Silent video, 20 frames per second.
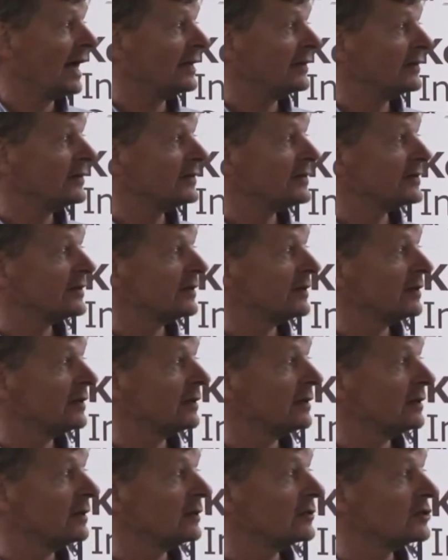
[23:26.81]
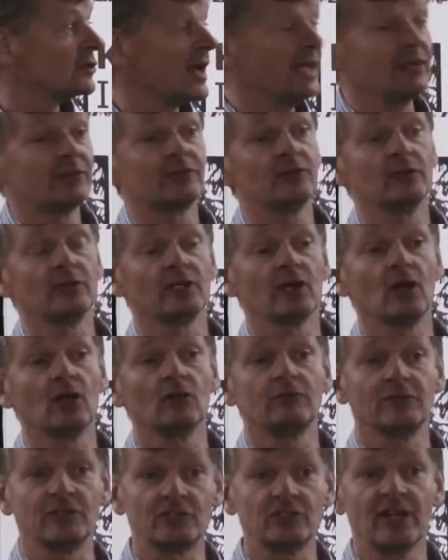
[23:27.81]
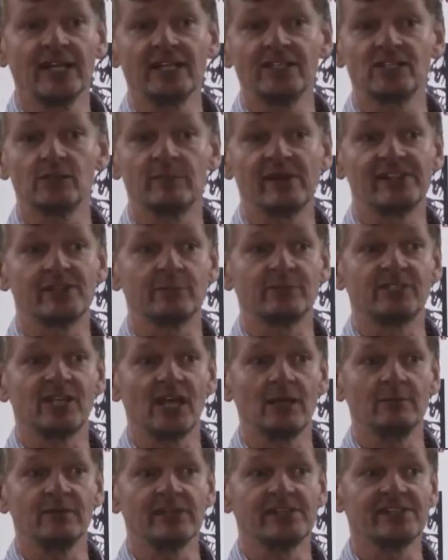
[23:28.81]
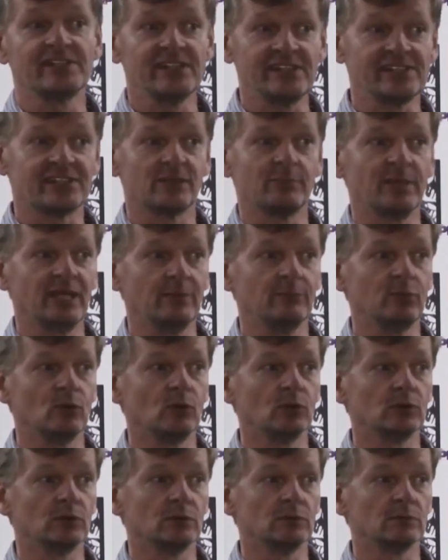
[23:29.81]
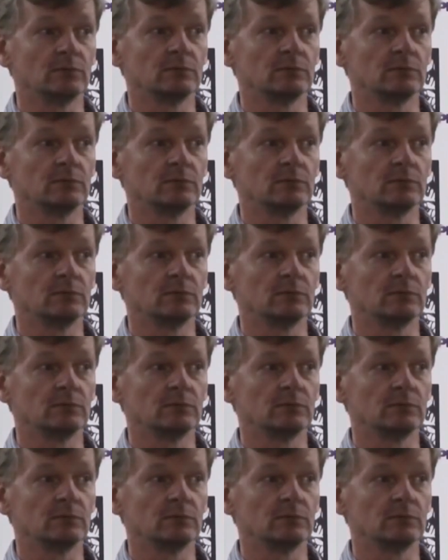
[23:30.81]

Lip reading: and trade through the Gulf and trade into Mesopotamia ceased to be important.